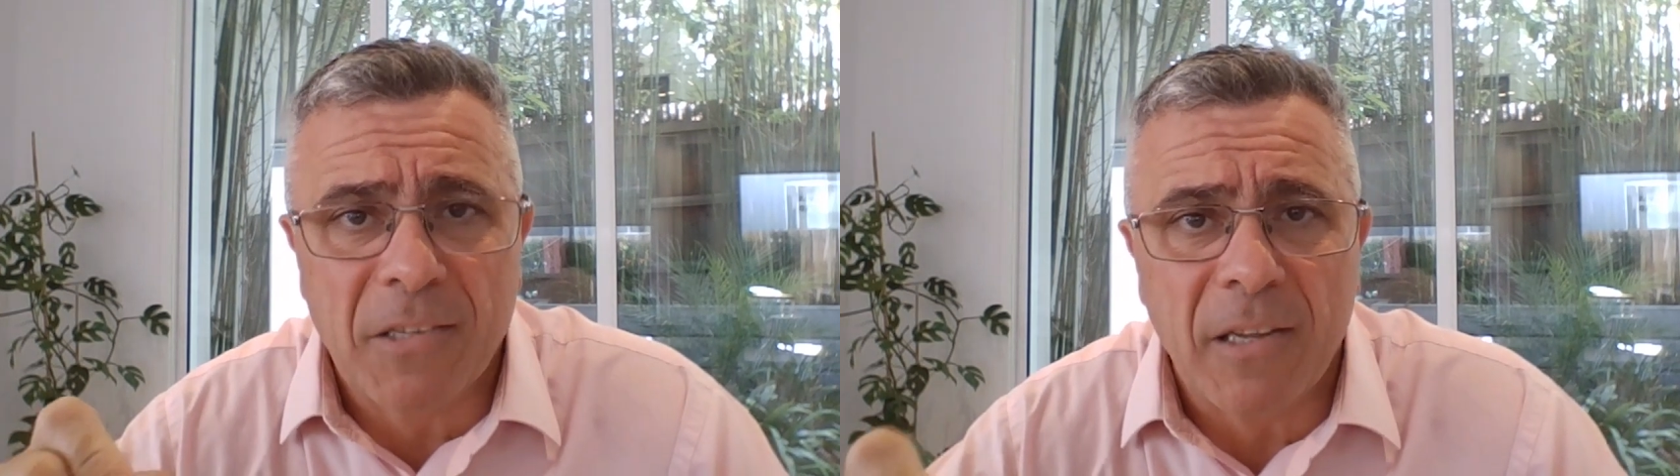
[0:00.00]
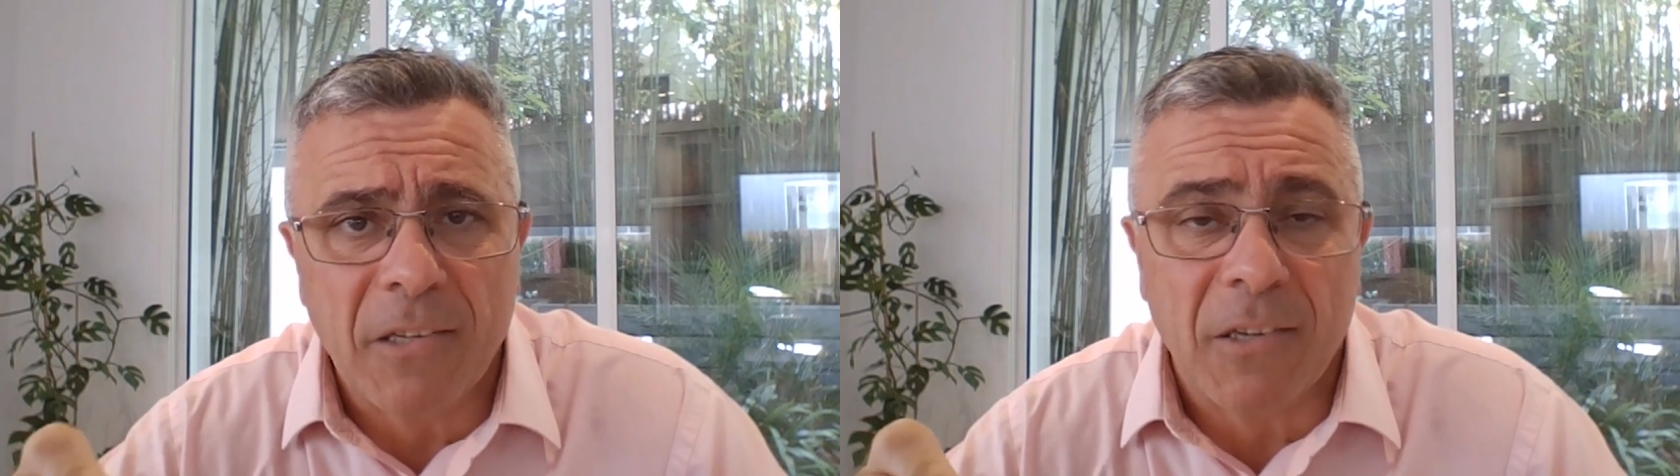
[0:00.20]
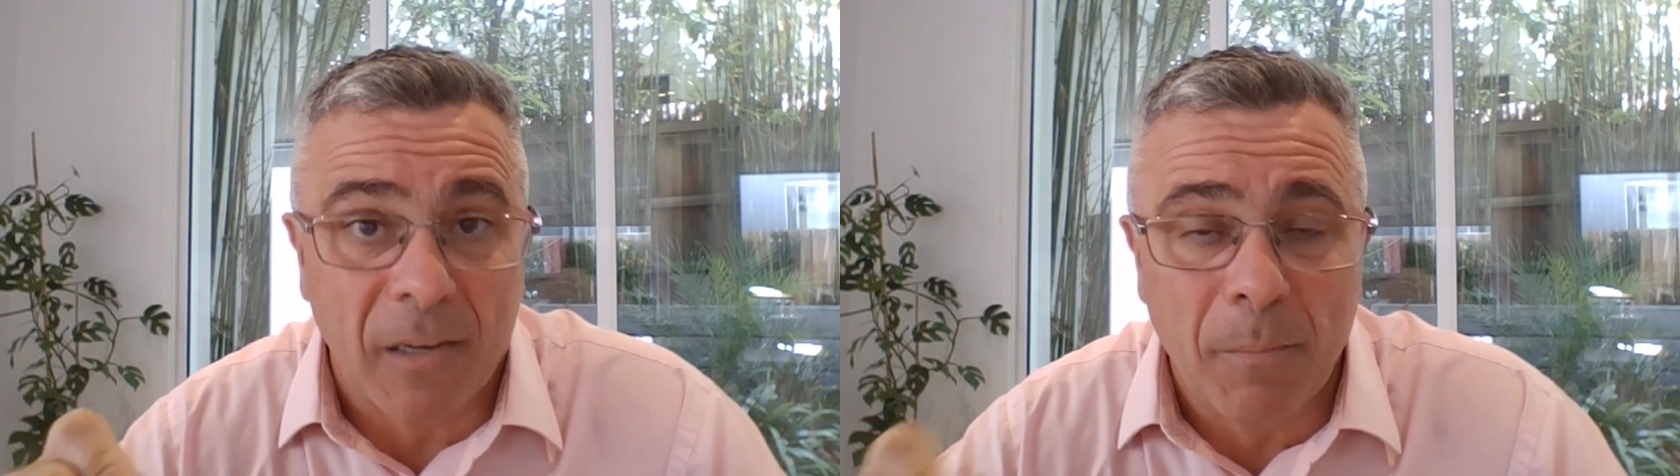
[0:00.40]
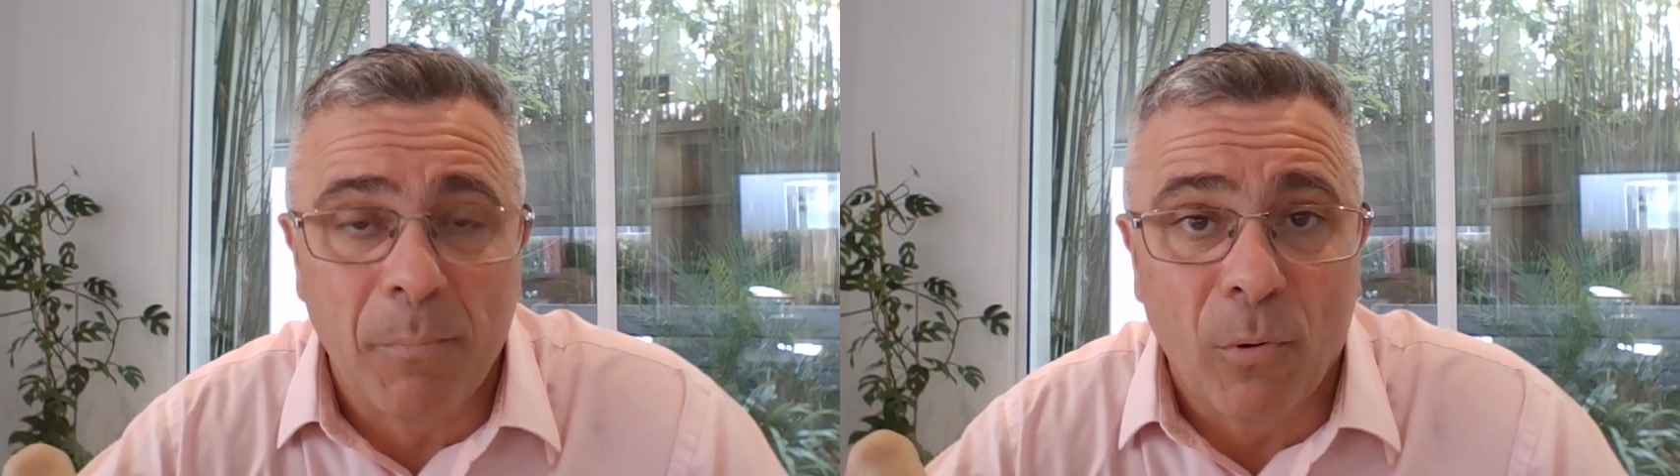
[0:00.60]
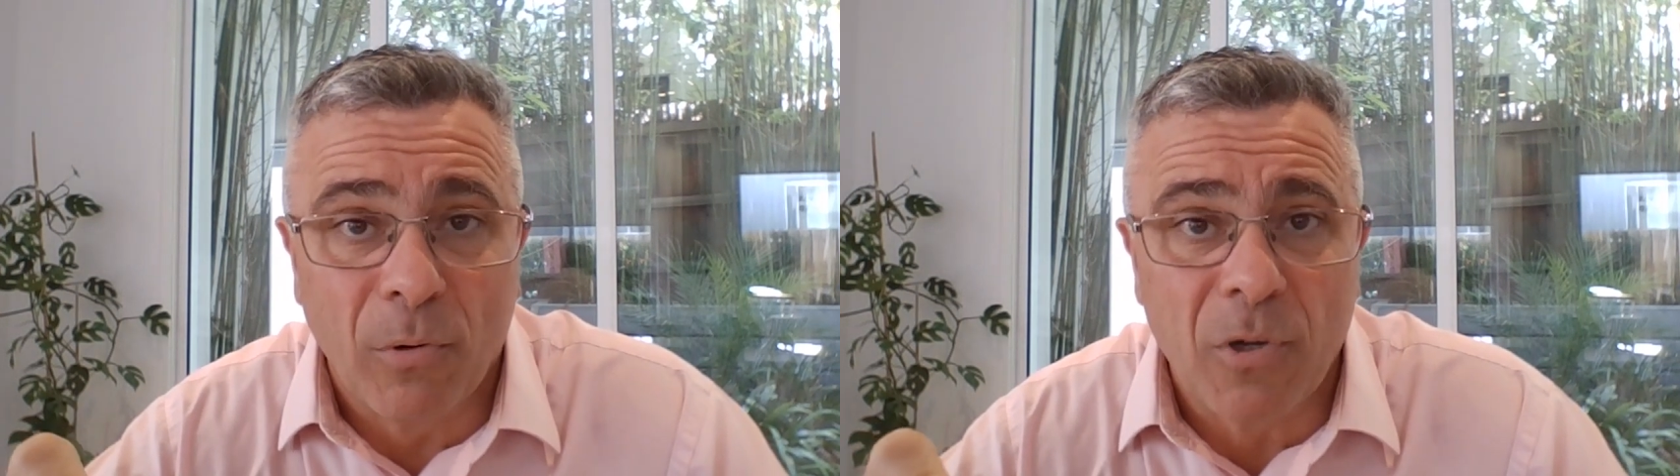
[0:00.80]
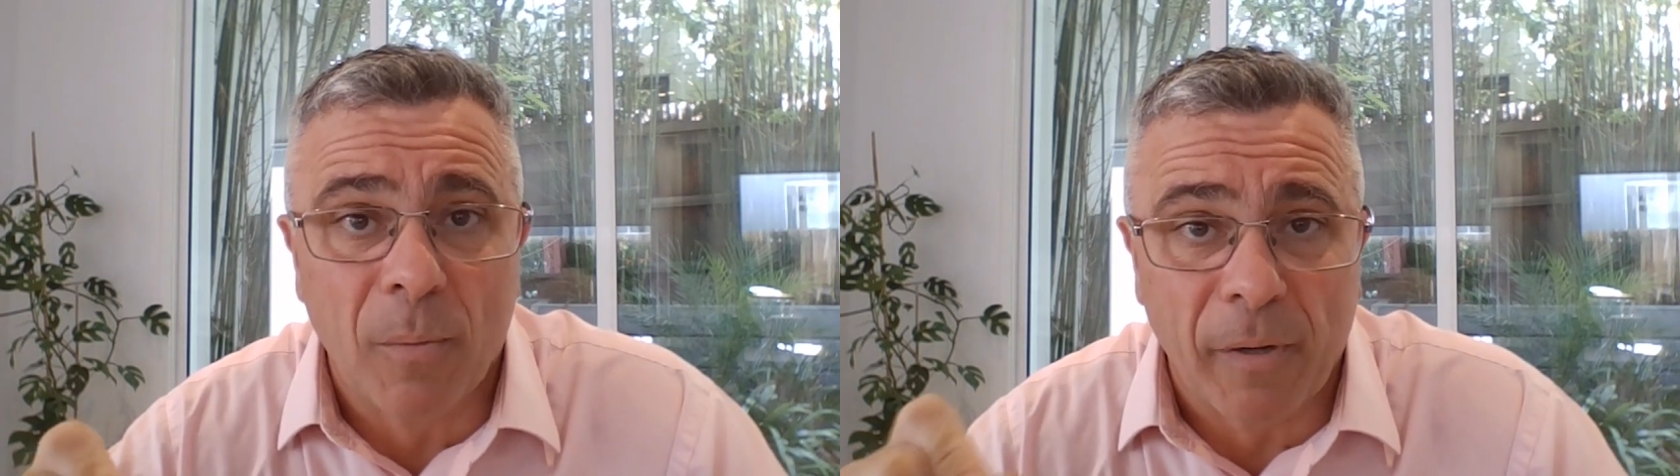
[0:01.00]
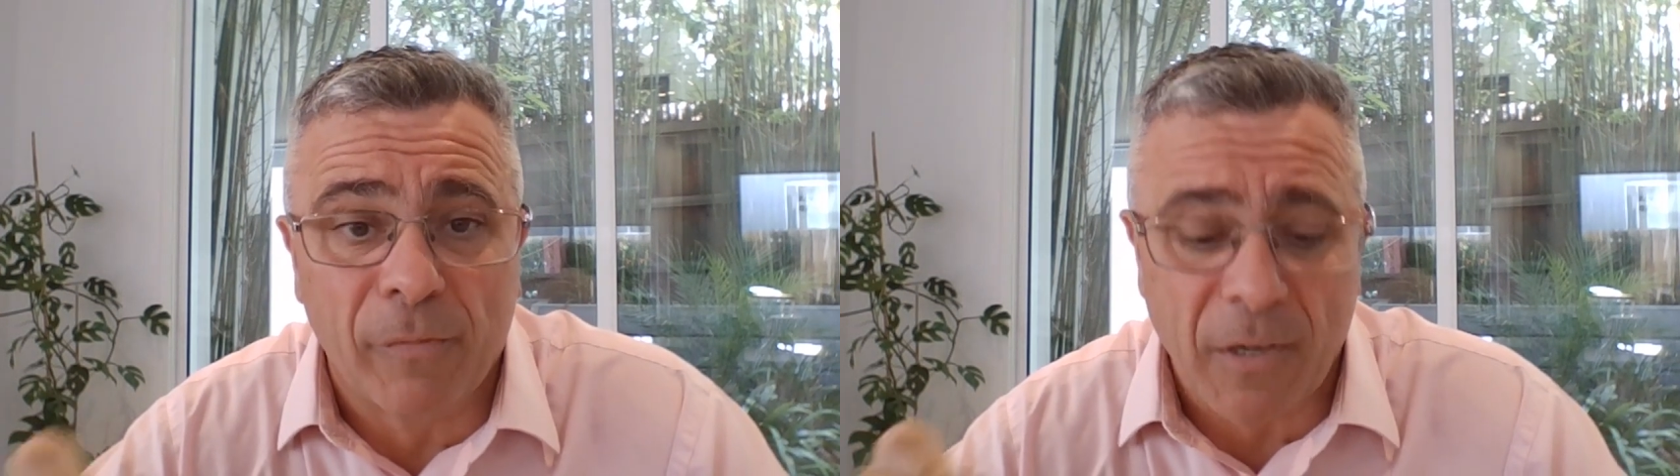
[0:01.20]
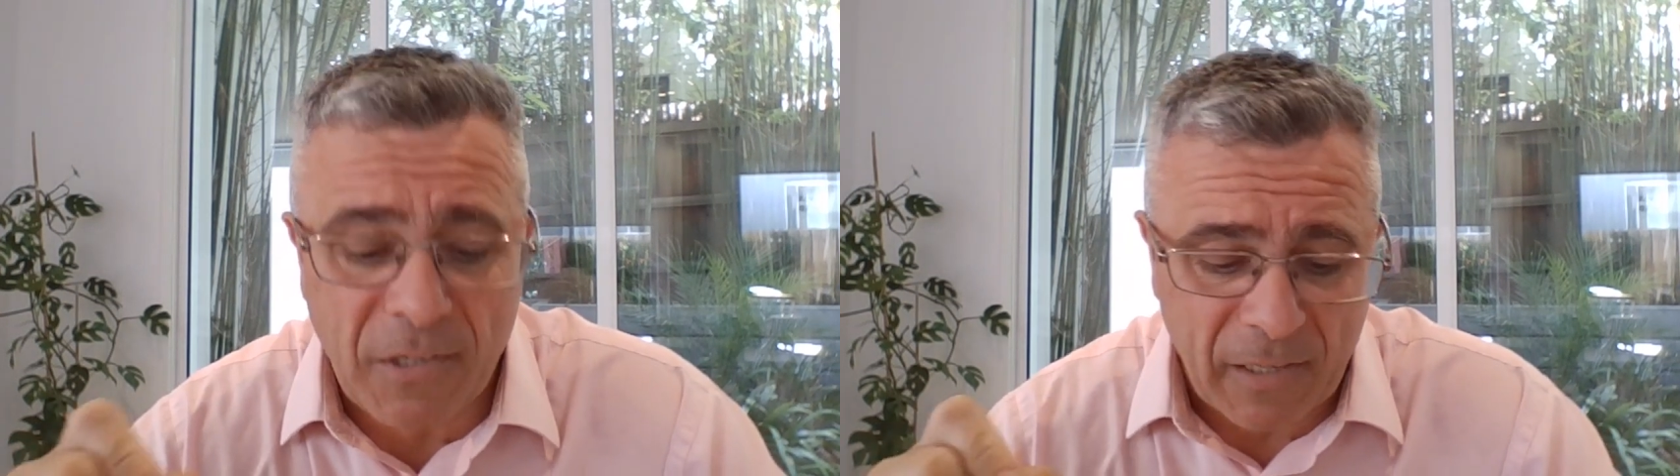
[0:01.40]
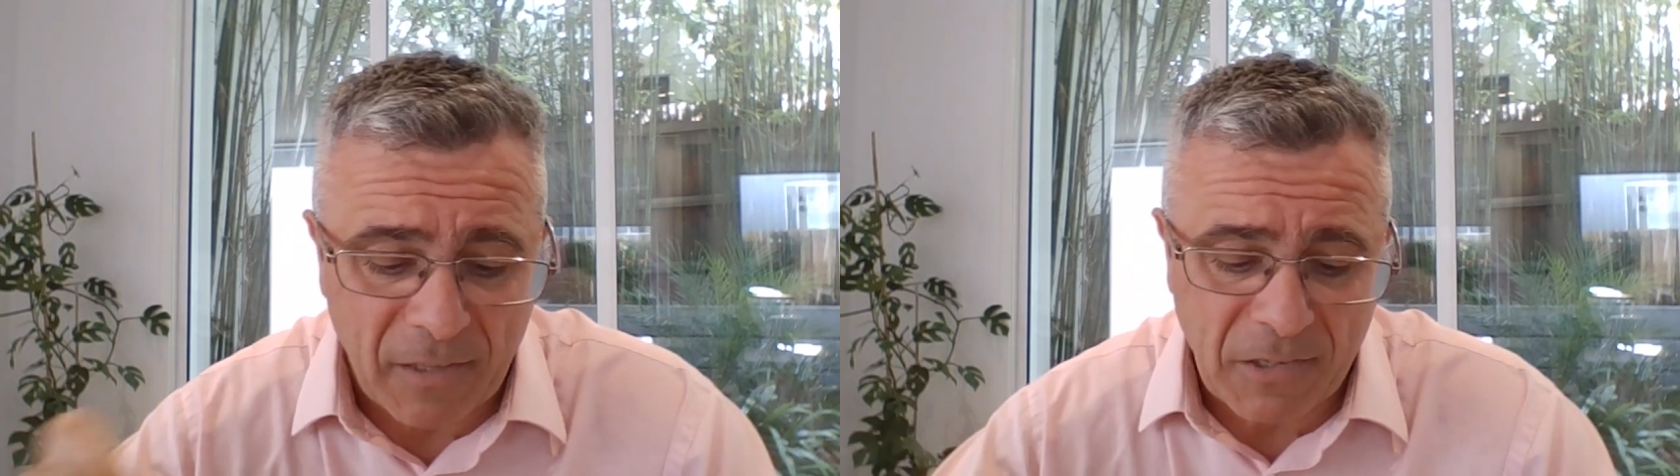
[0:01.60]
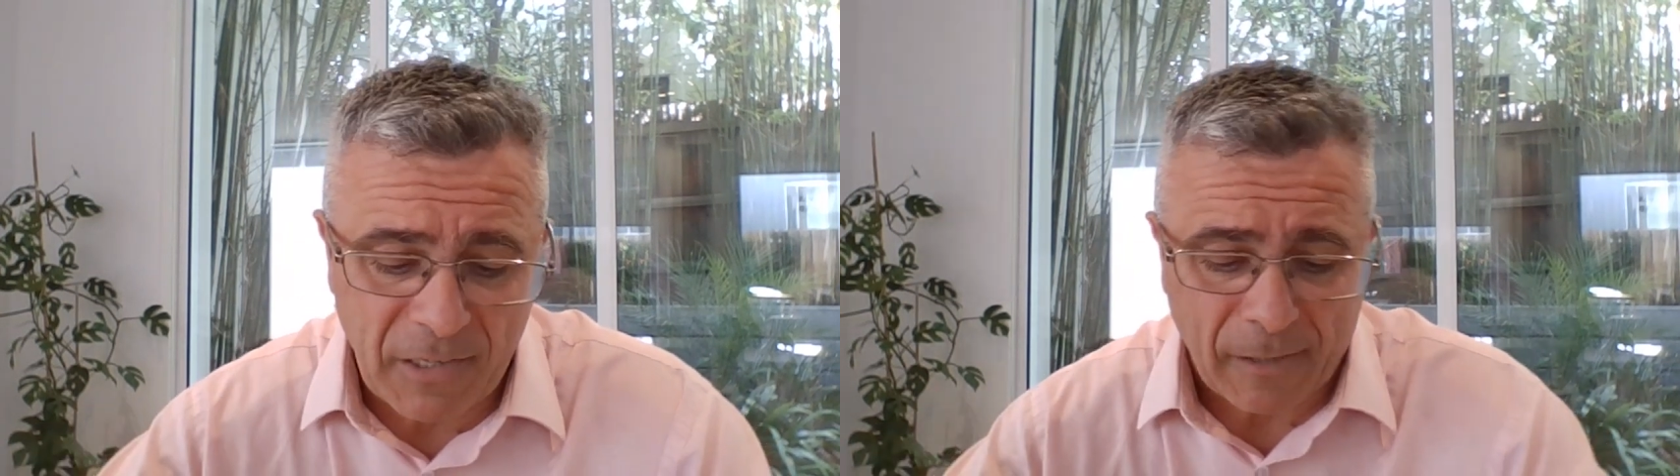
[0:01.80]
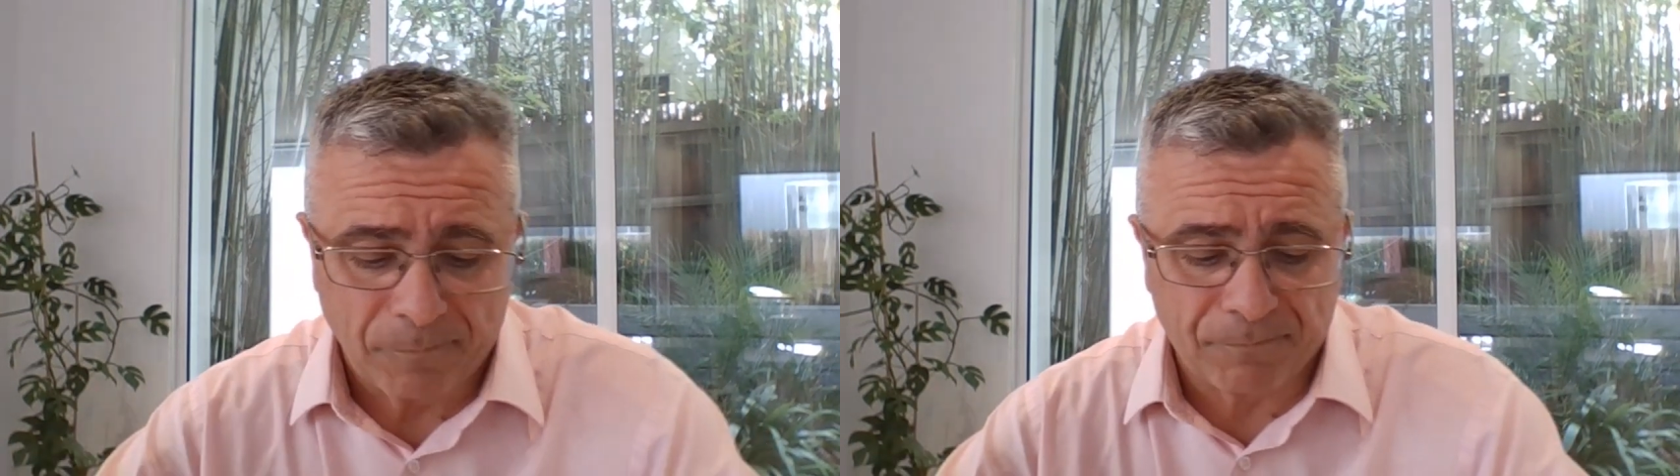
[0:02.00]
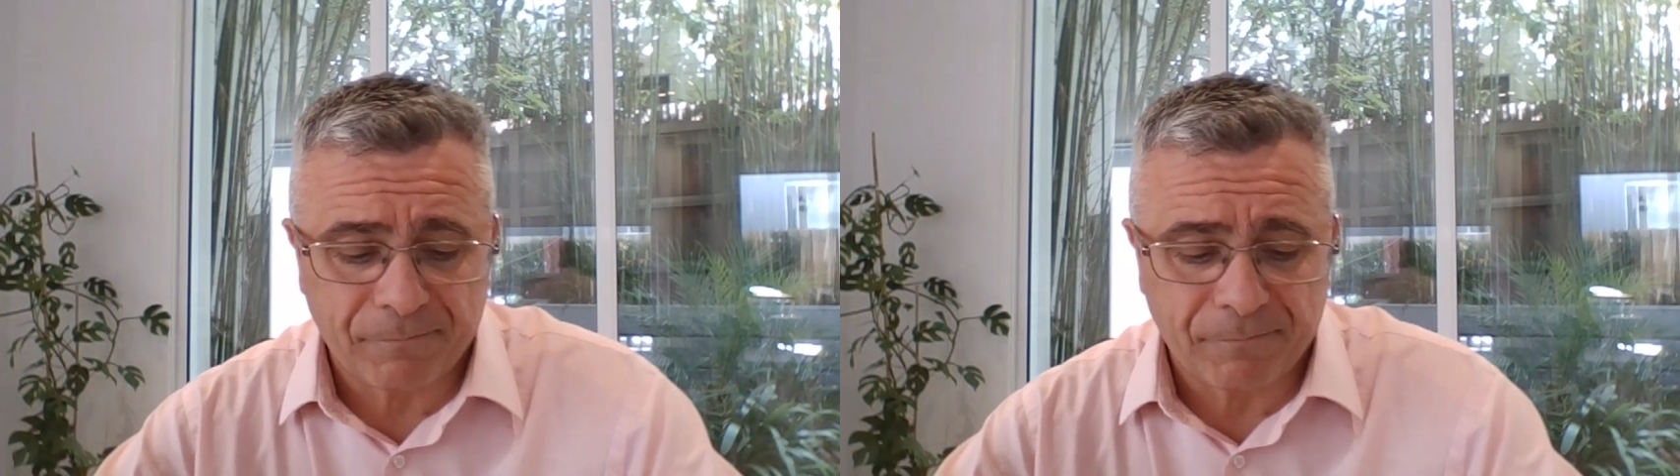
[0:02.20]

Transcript: this an important topic for us to consider.